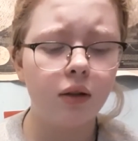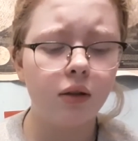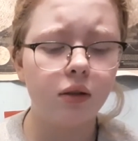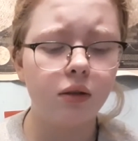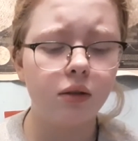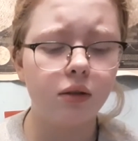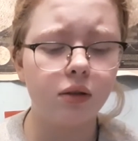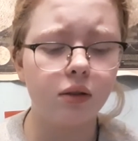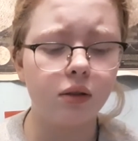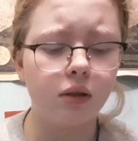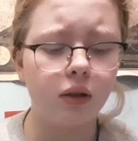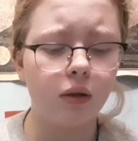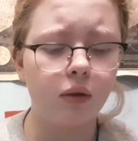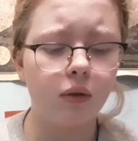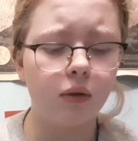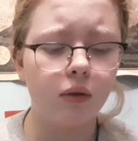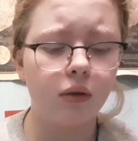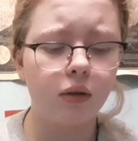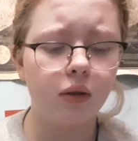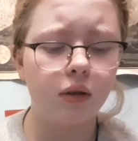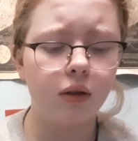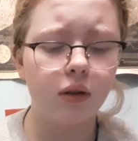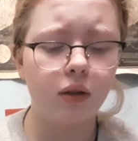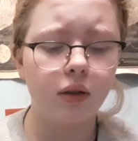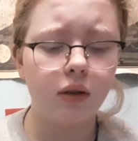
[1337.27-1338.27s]
So,
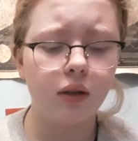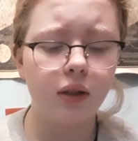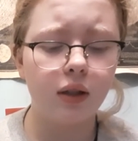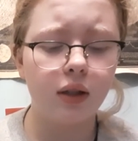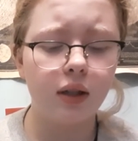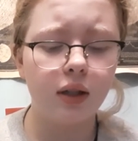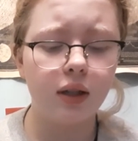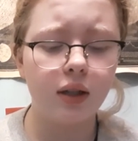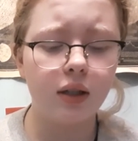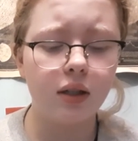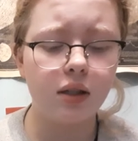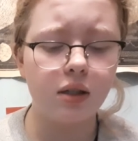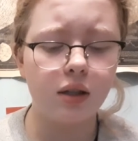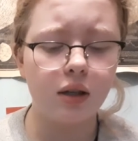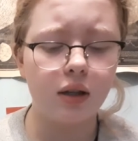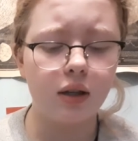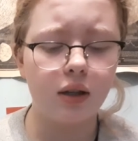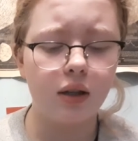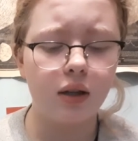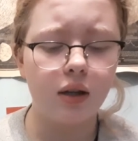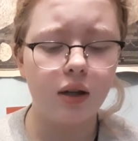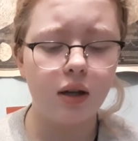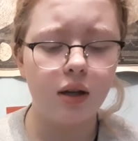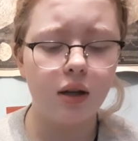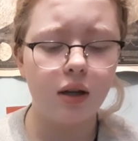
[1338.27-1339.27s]
it's a
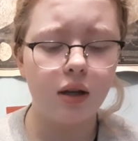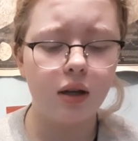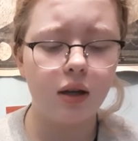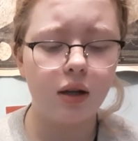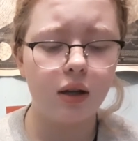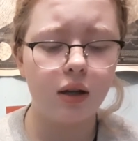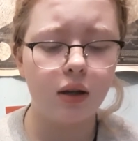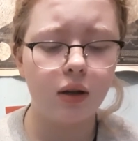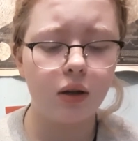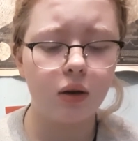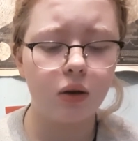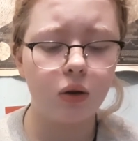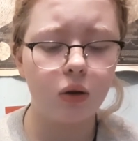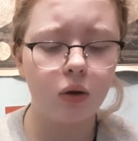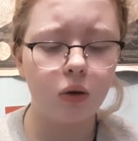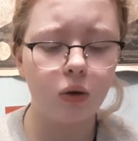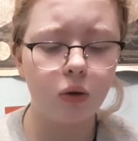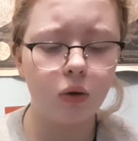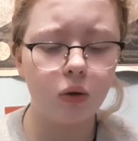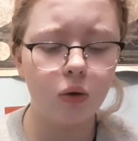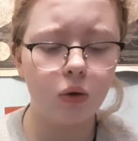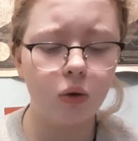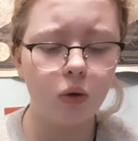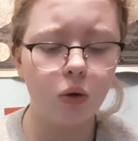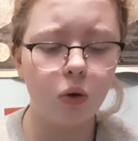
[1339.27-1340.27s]

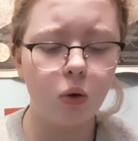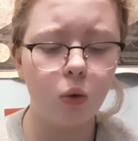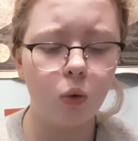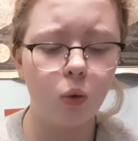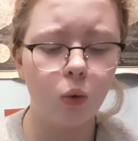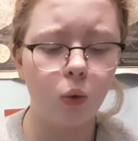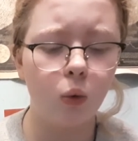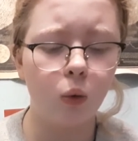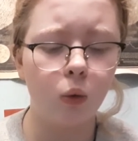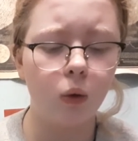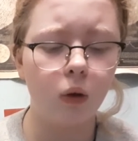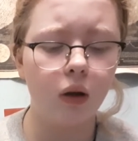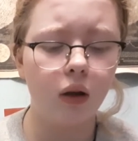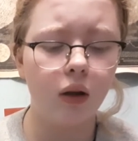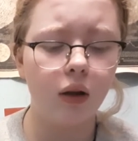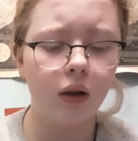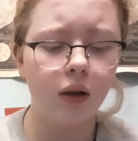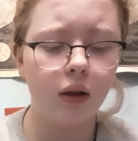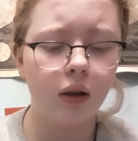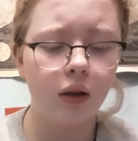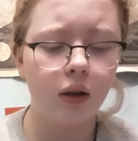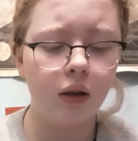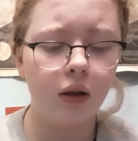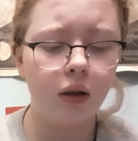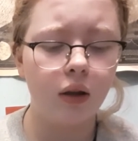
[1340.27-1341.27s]
cool
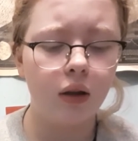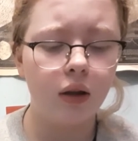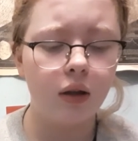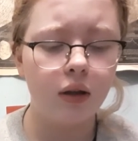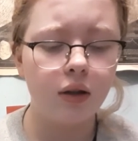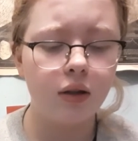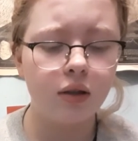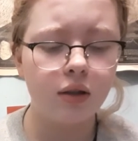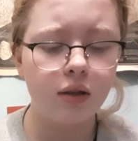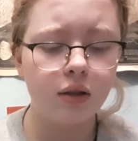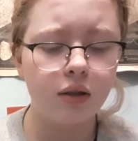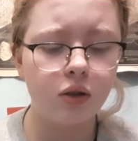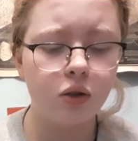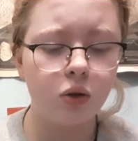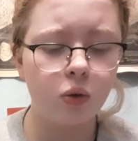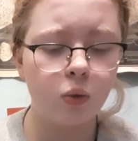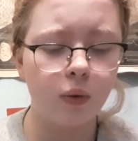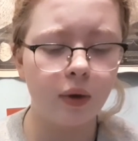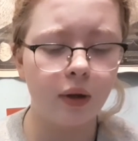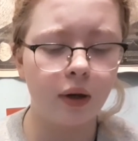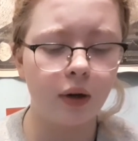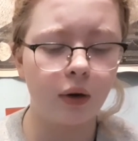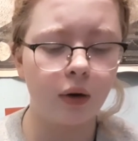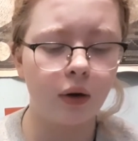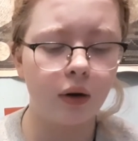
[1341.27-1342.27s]

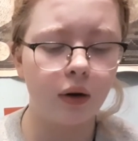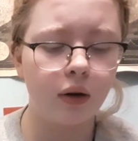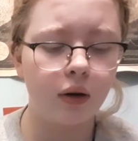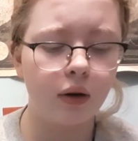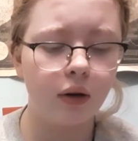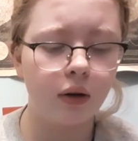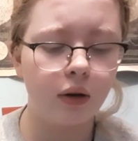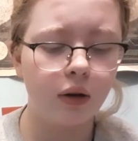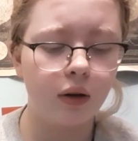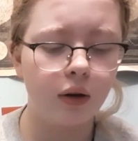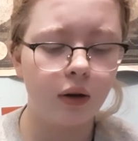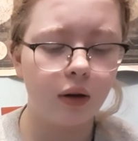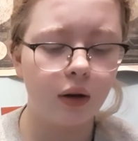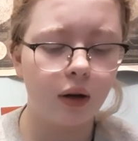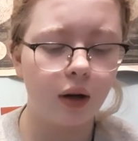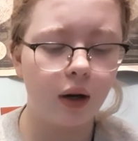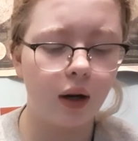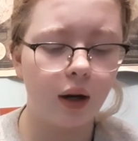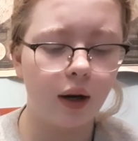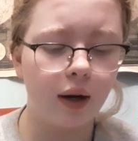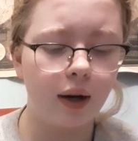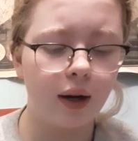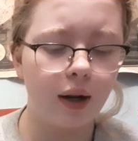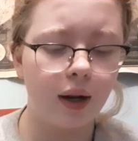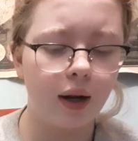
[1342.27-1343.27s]
Twitter
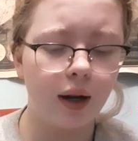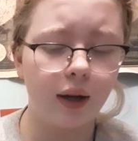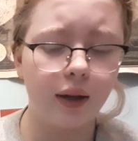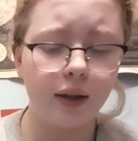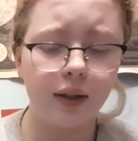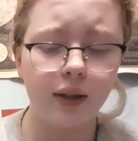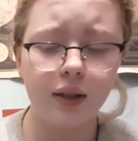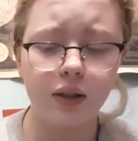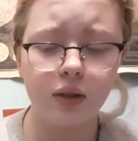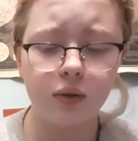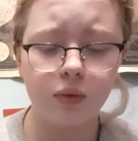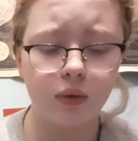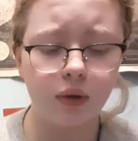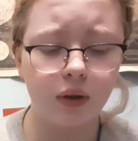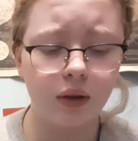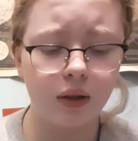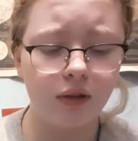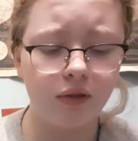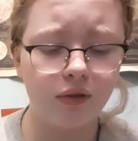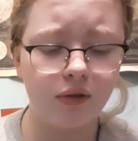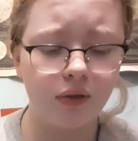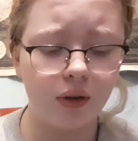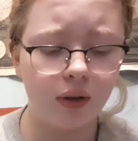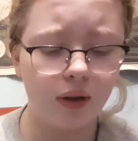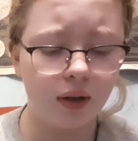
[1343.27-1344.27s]
I got. It's really
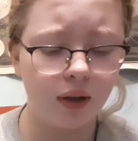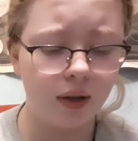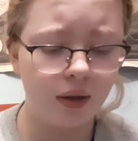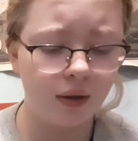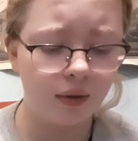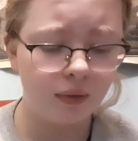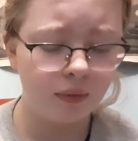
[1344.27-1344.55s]
funny.